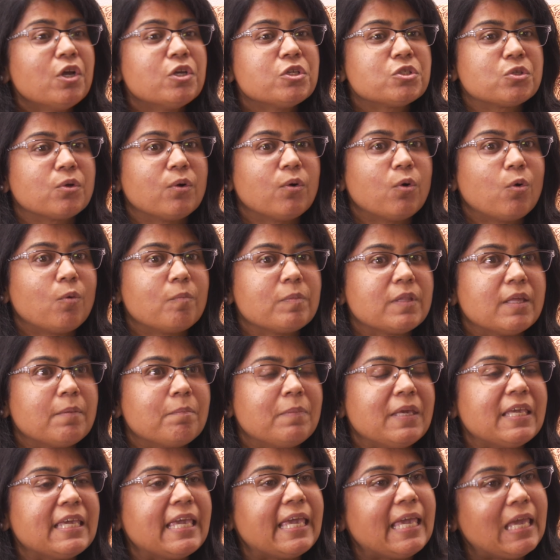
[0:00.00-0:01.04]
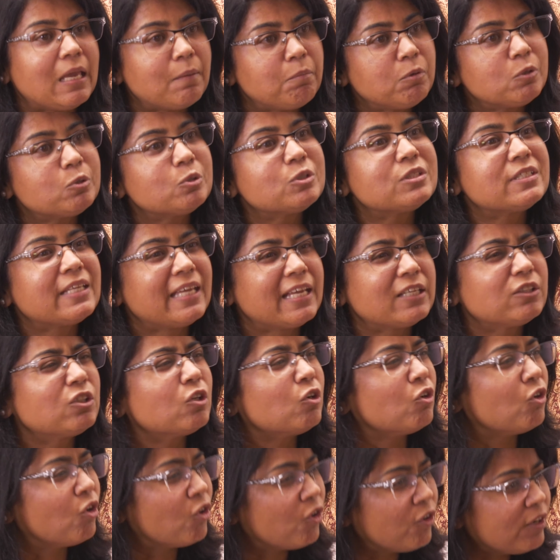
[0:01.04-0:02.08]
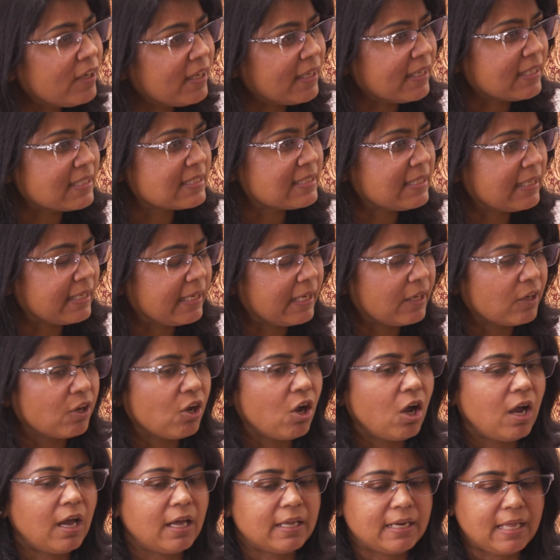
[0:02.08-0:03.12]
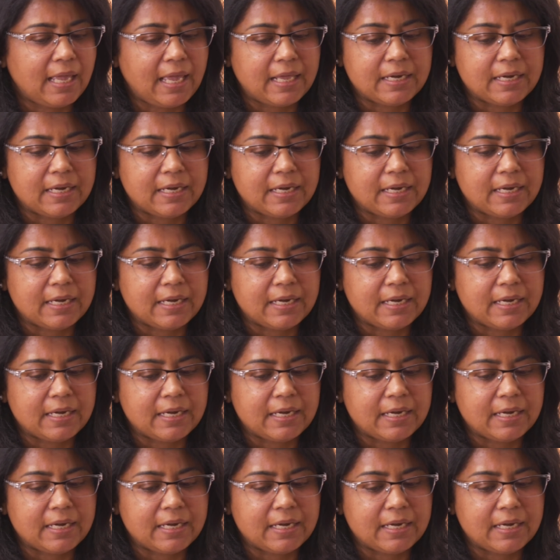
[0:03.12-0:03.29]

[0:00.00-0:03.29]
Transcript: So, being able to take the learnings that I got